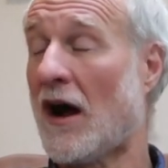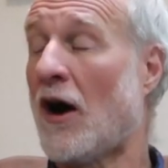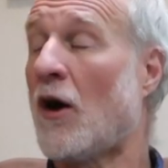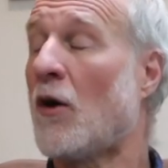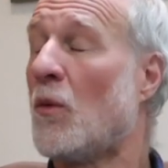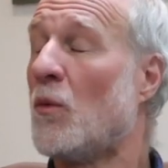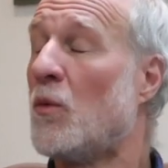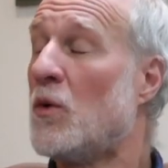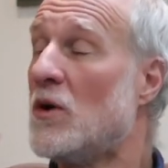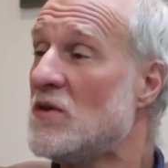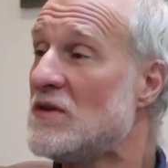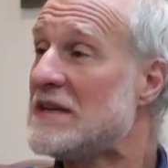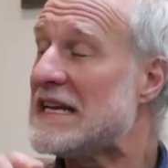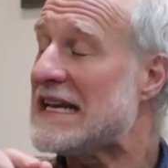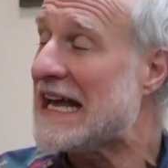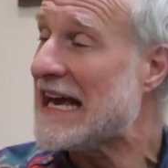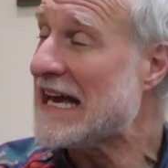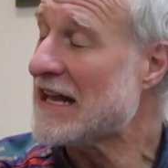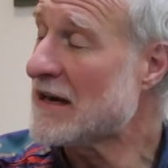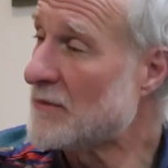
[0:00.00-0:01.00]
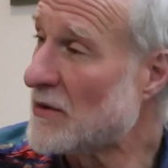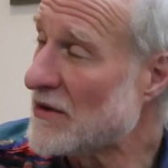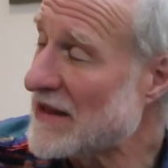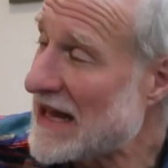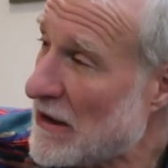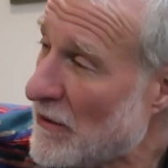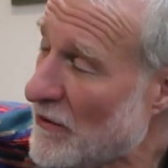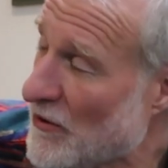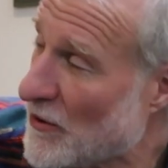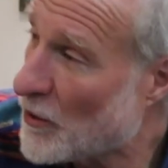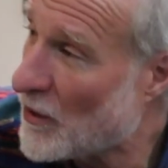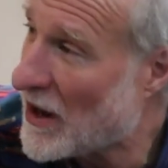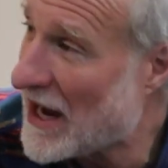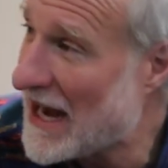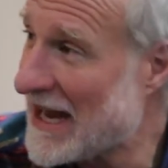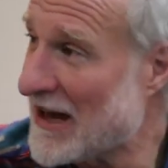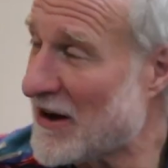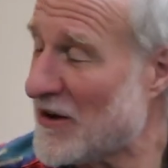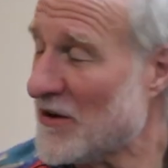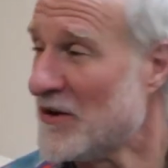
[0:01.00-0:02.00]
A wounded animal out in the
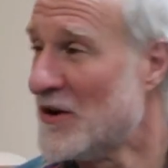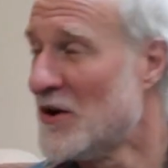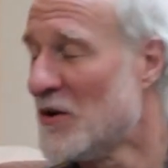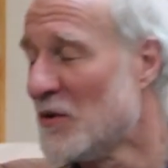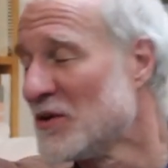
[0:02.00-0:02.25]
wild